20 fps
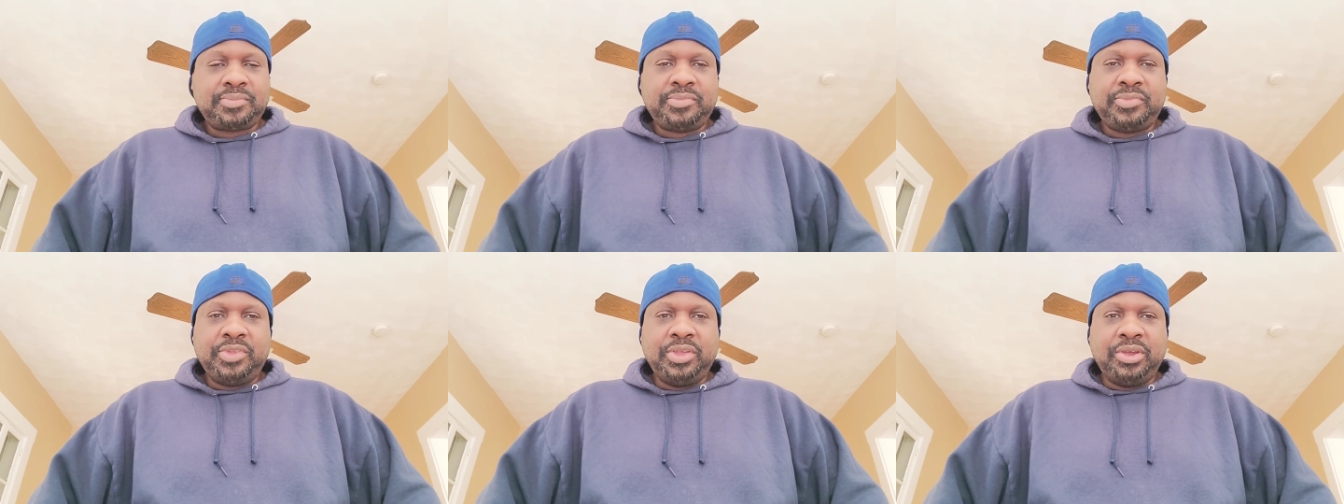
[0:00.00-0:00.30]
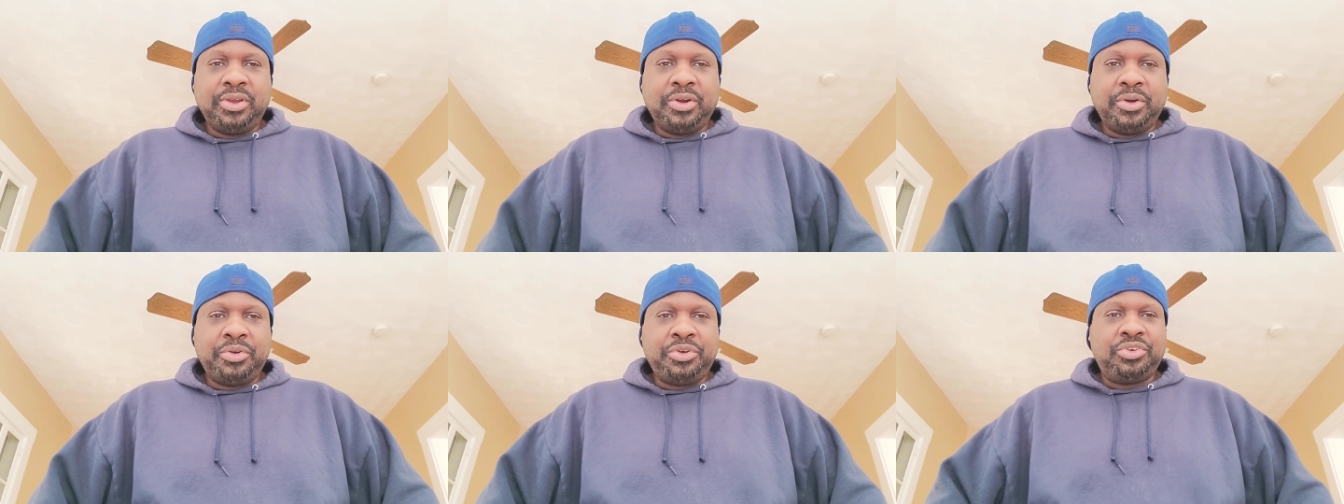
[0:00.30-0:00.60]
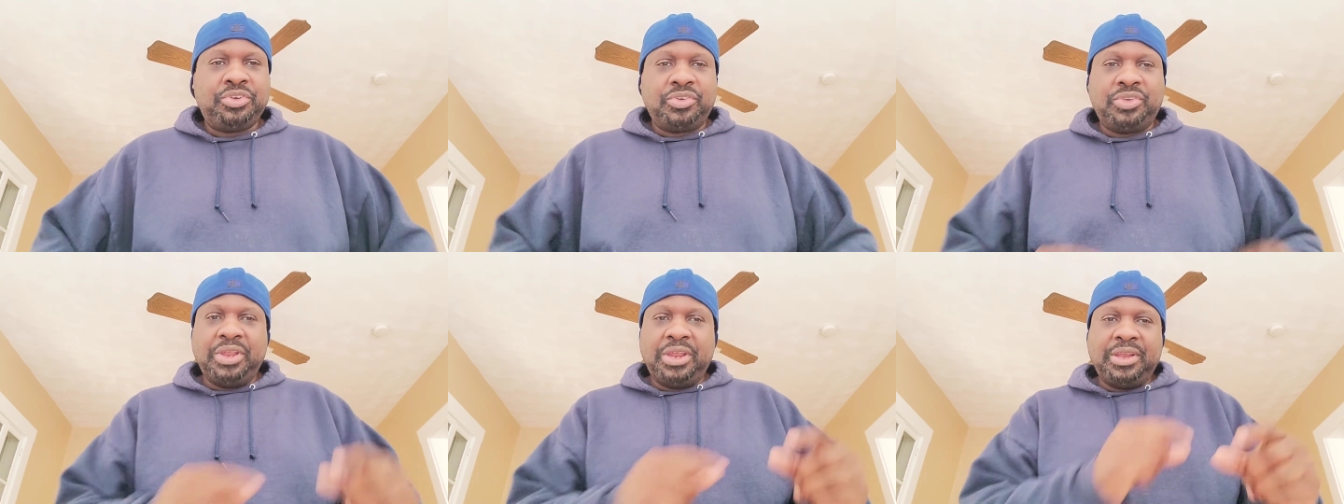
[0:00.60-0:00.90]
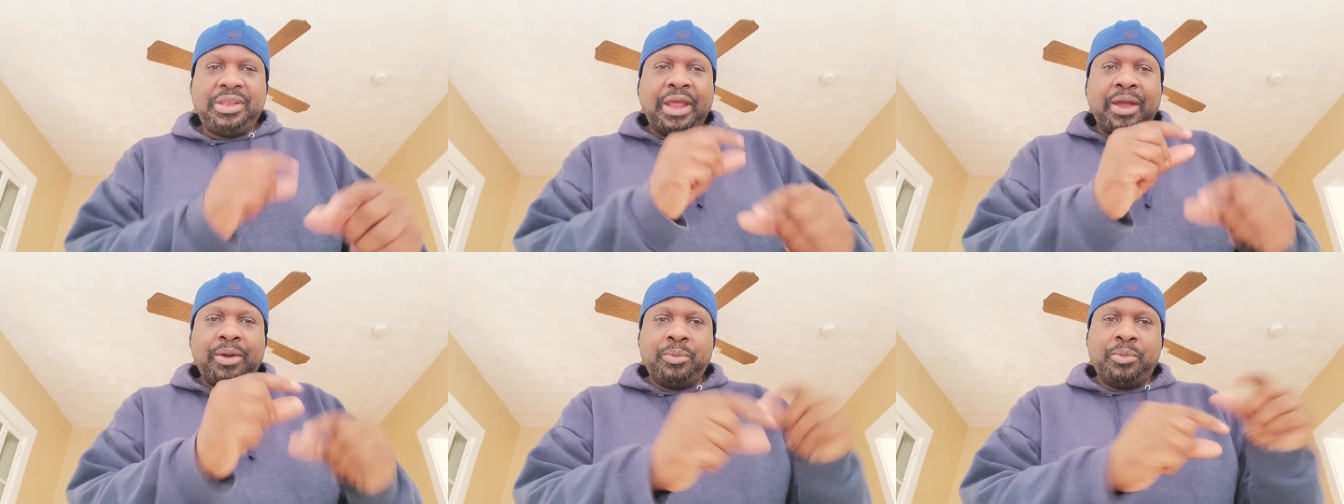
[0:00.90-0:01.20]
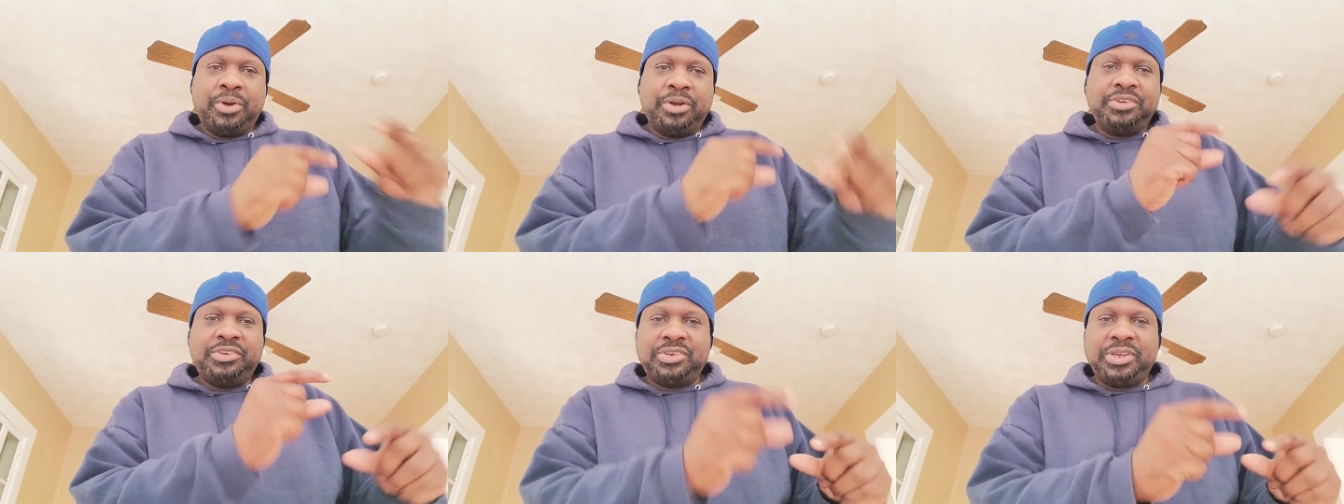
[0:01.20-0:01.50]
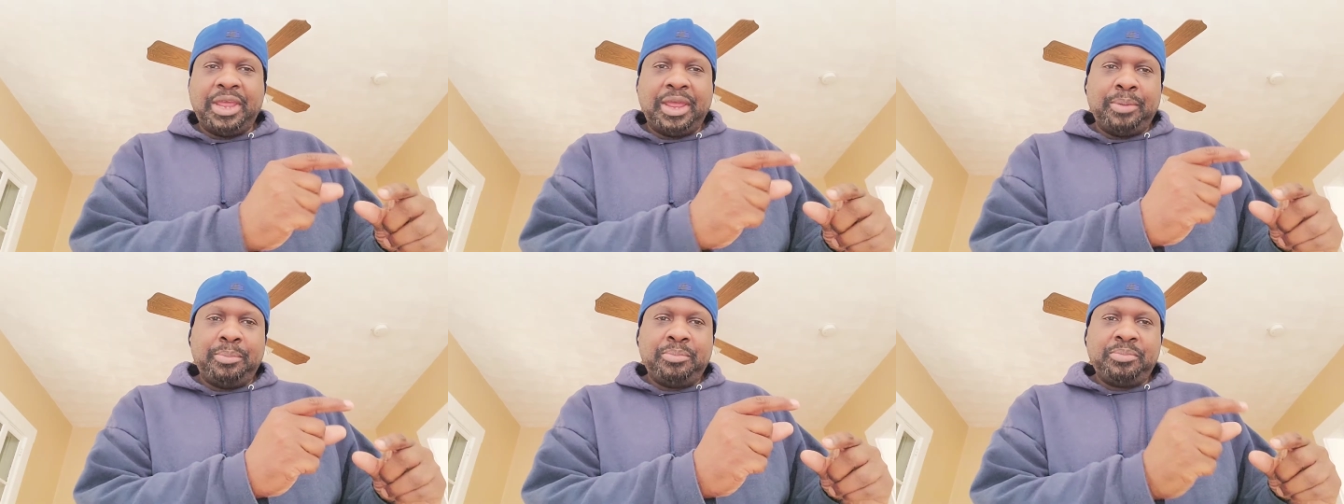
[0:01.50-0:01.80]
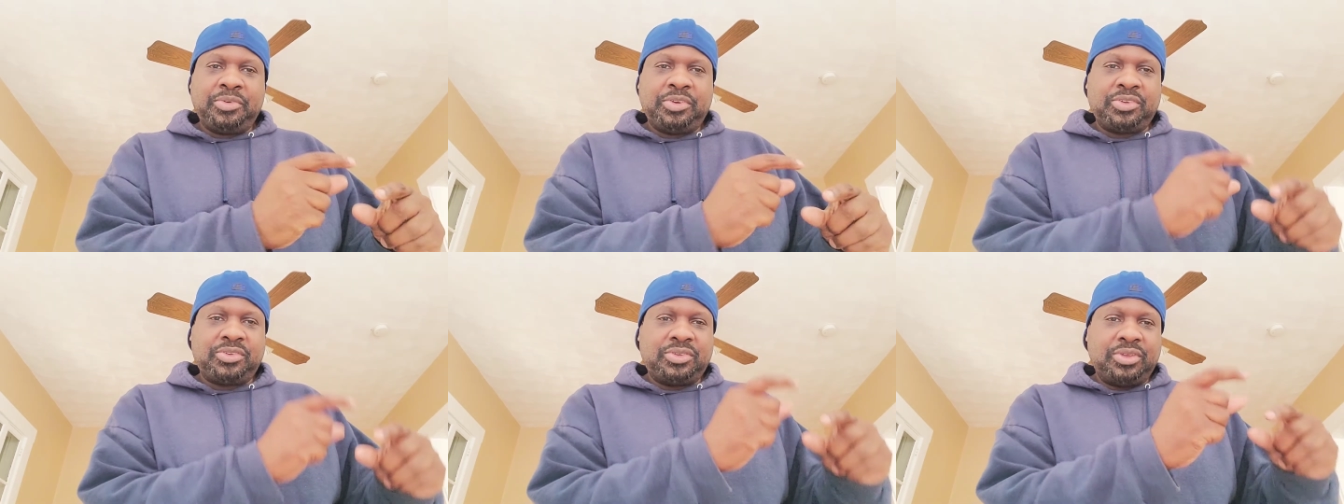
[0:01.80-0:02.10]
You know, you just need that one gem
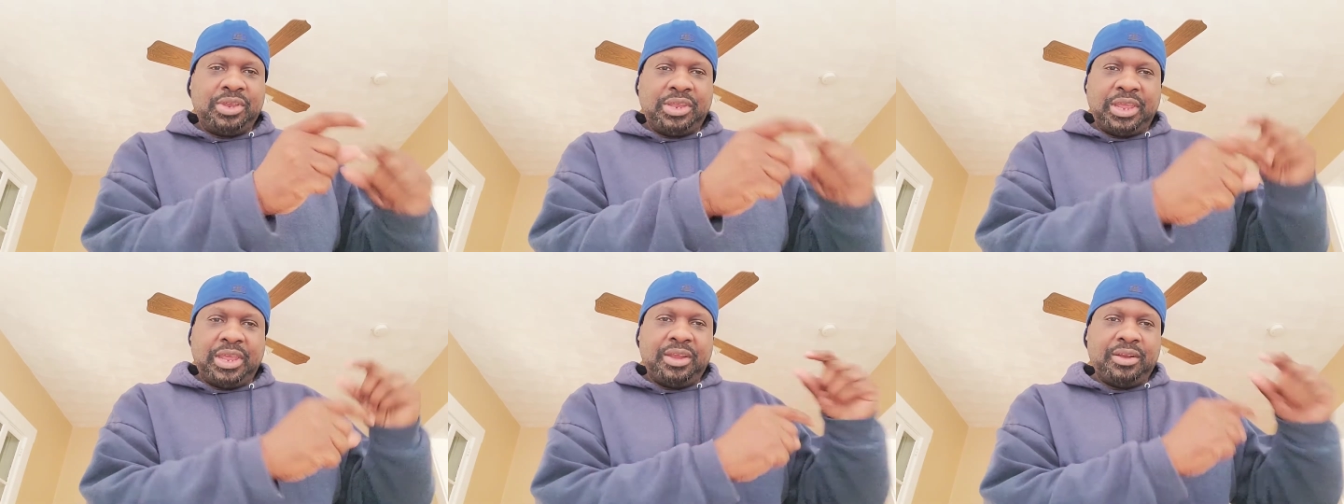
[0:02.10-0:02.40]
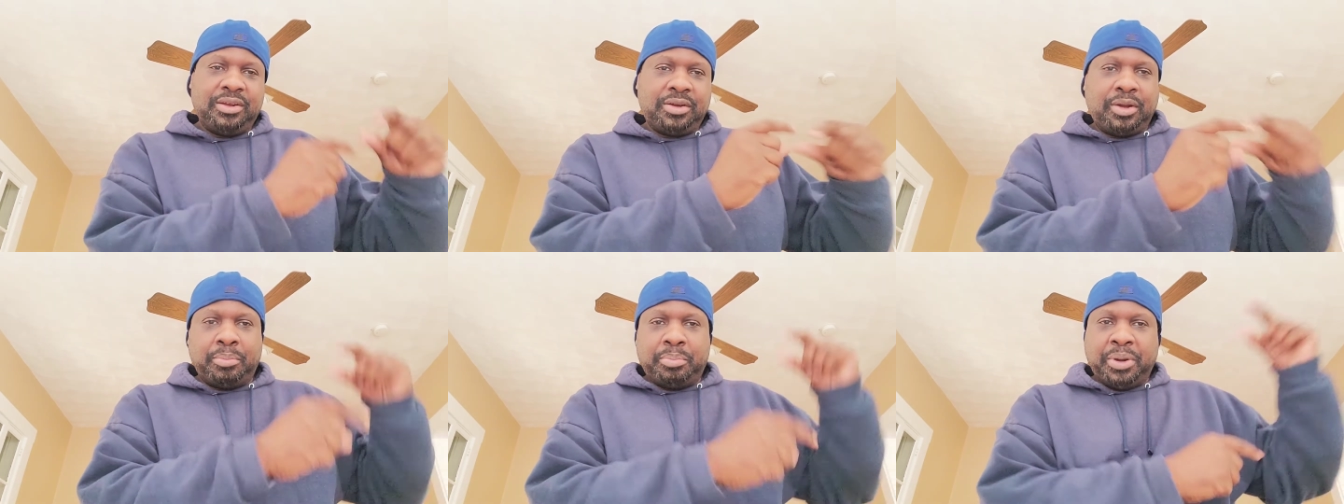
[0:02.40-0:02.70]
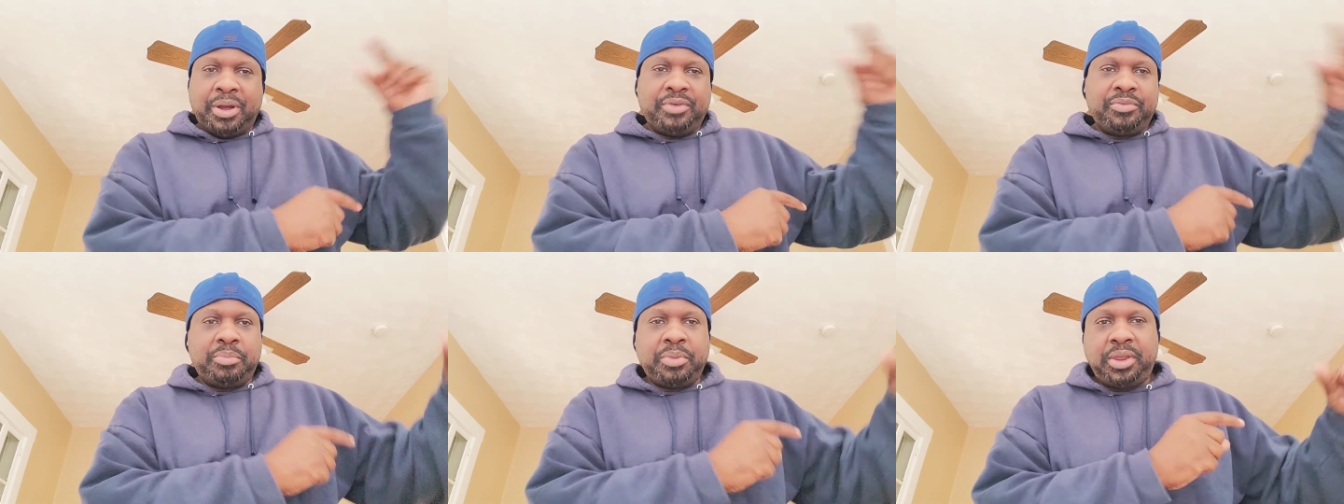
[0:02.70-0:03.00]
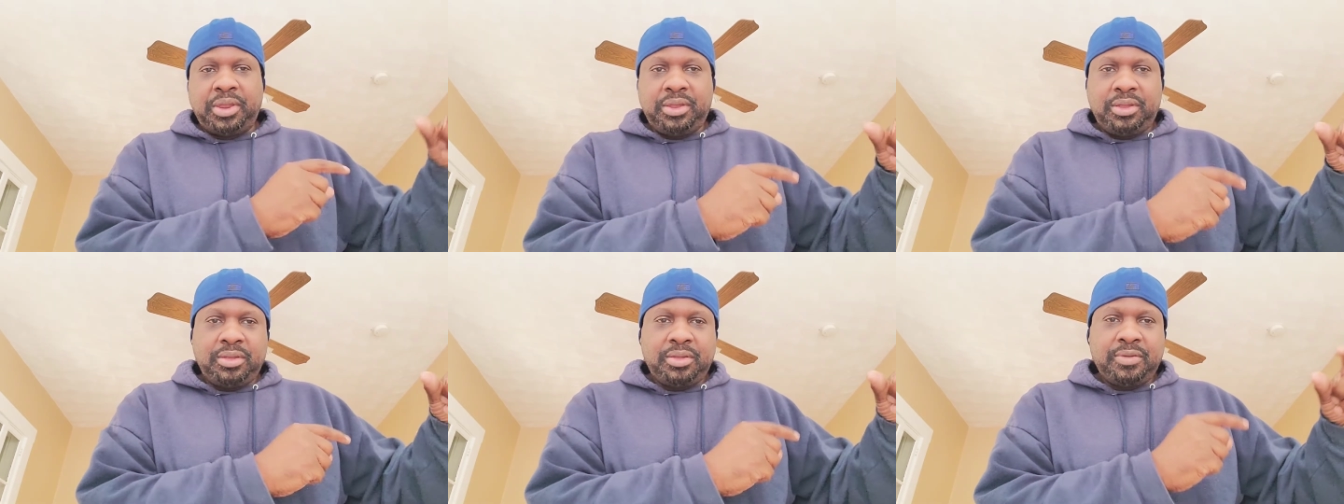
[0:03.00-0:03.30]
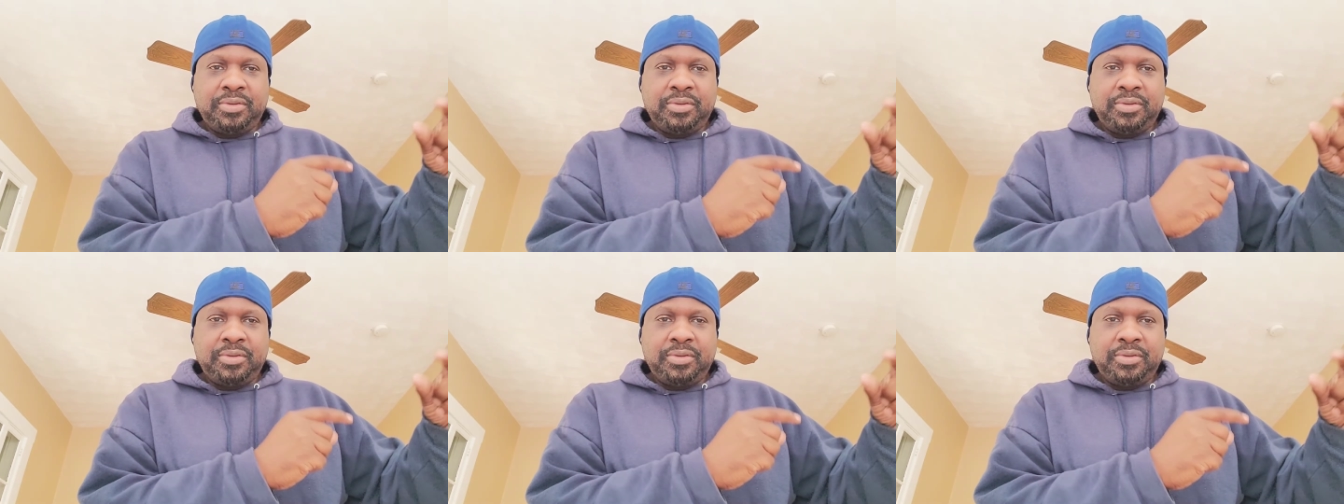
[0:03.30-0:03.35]
just to get above me.